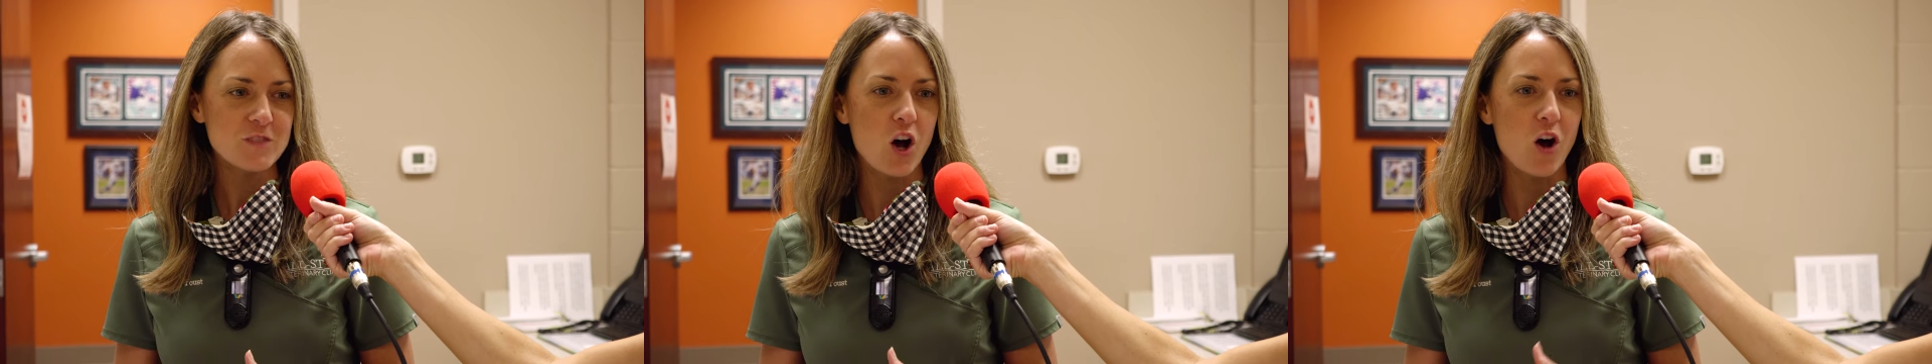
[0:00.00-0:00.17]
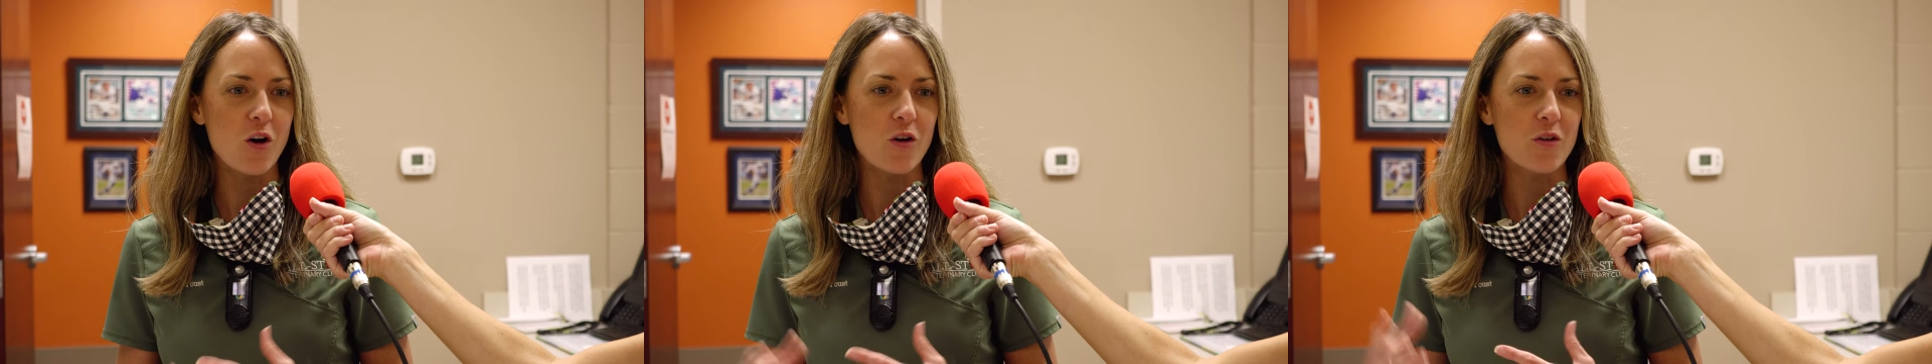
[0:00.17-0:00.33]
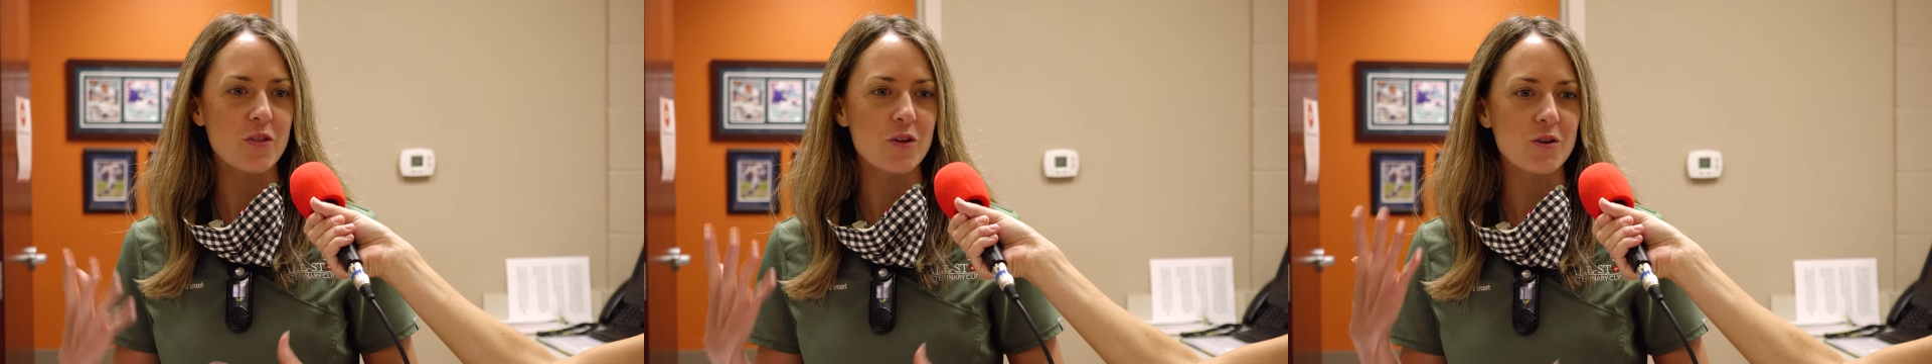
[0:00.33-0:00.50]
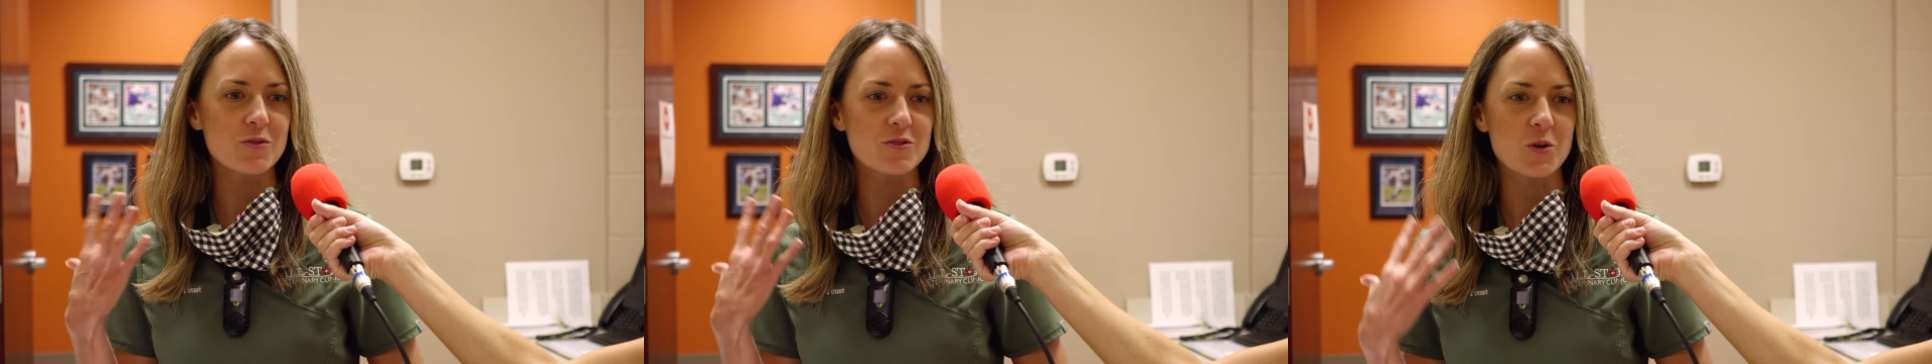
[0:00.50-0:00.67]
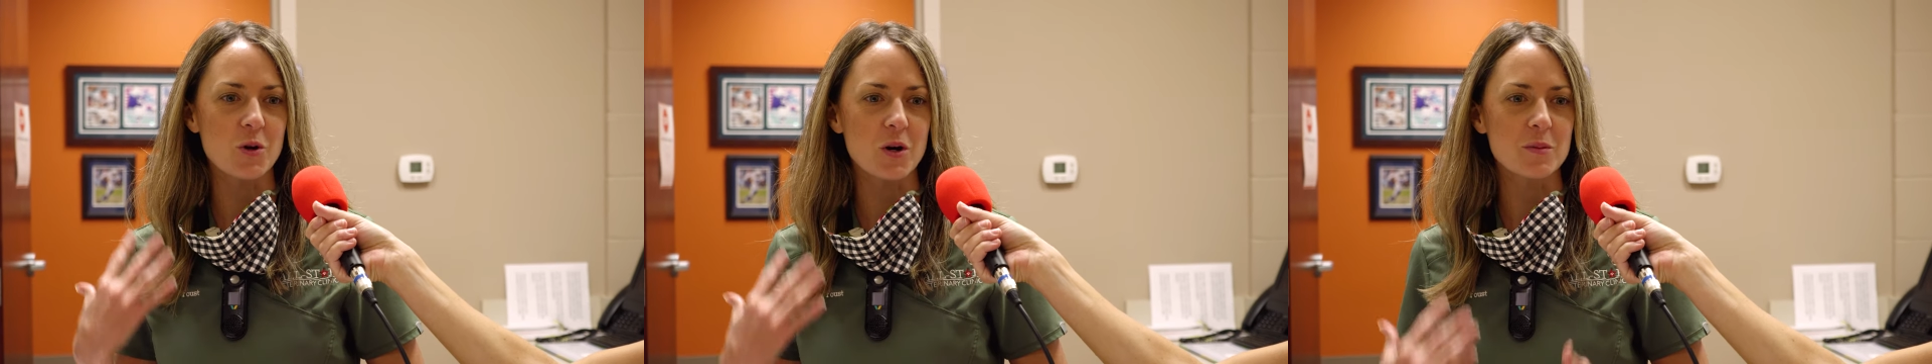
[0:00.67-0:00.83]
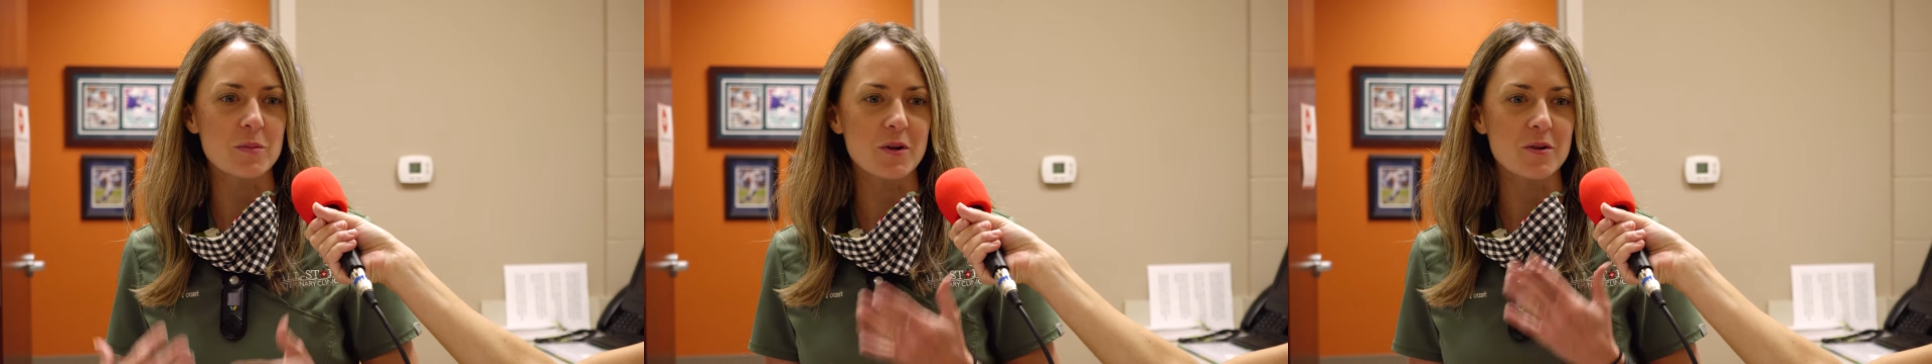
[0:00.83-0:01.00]
all those
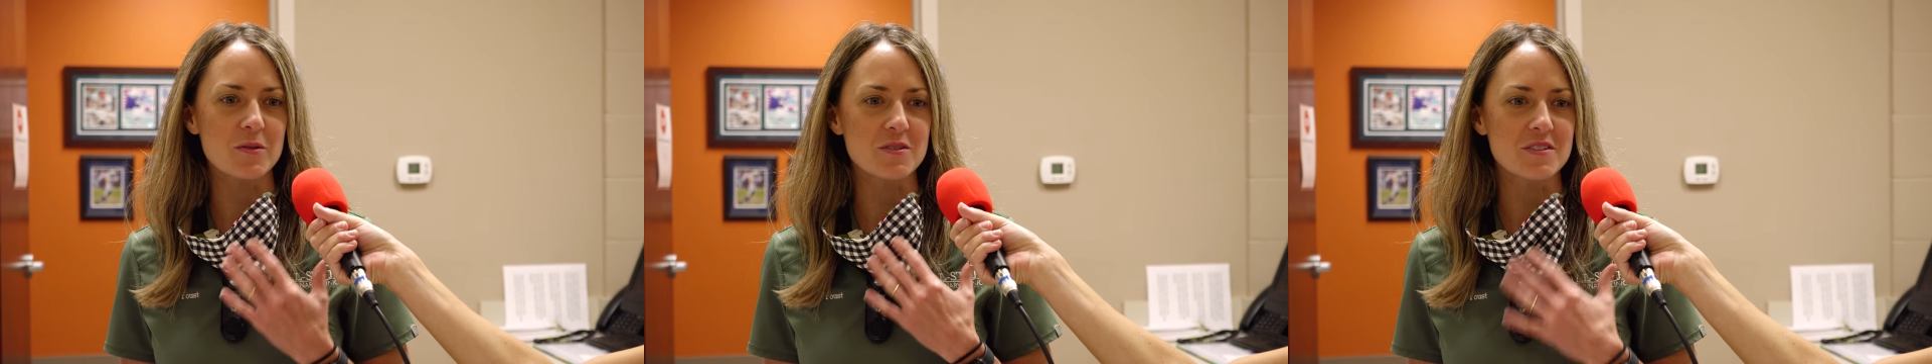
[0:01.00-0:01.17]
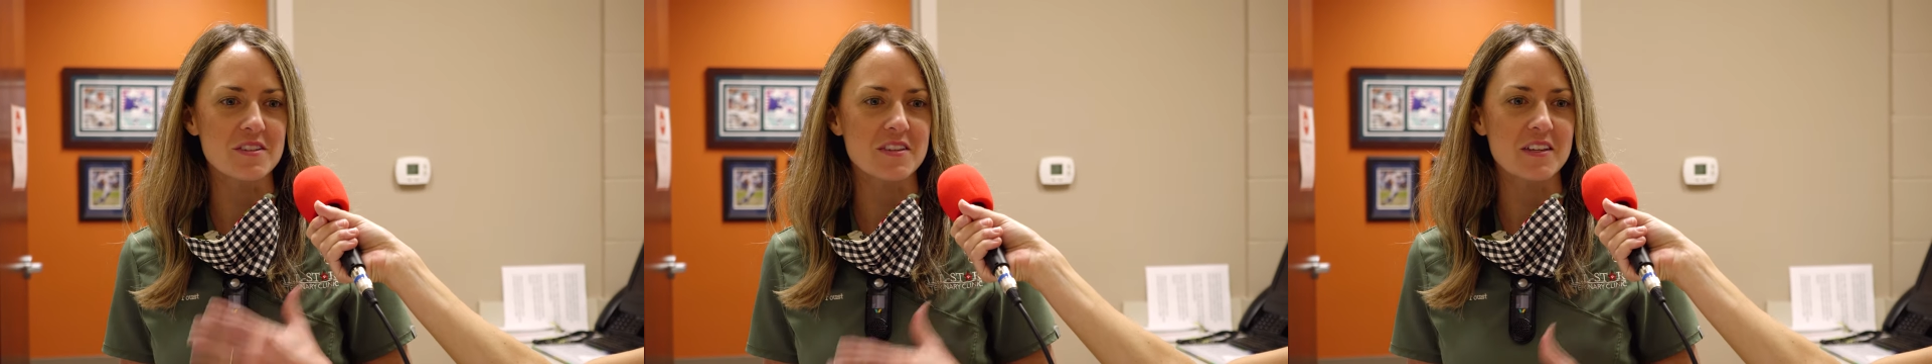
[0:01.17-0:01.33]
hormones